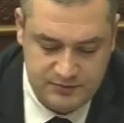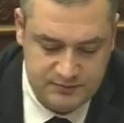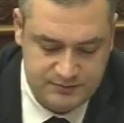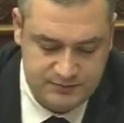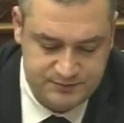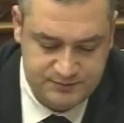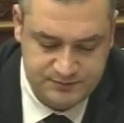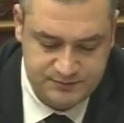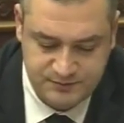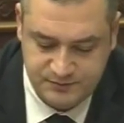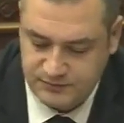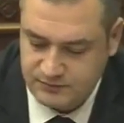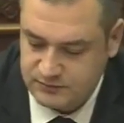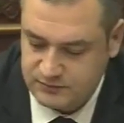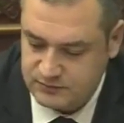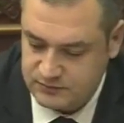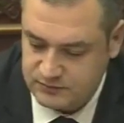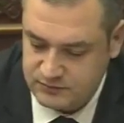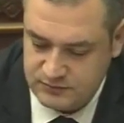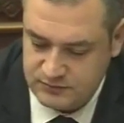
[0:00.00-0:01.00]
Thank you,
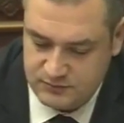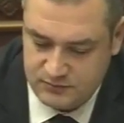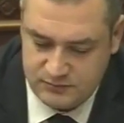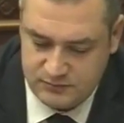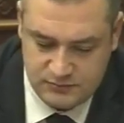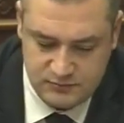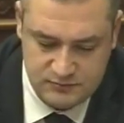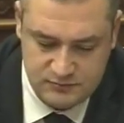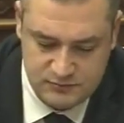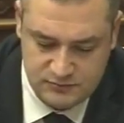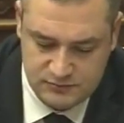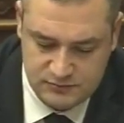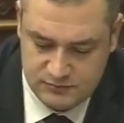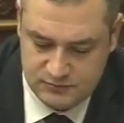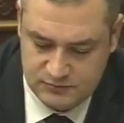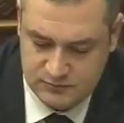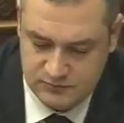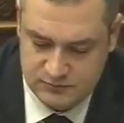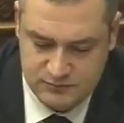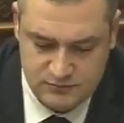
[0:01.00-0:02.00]
Mr. Ulikhanyan. The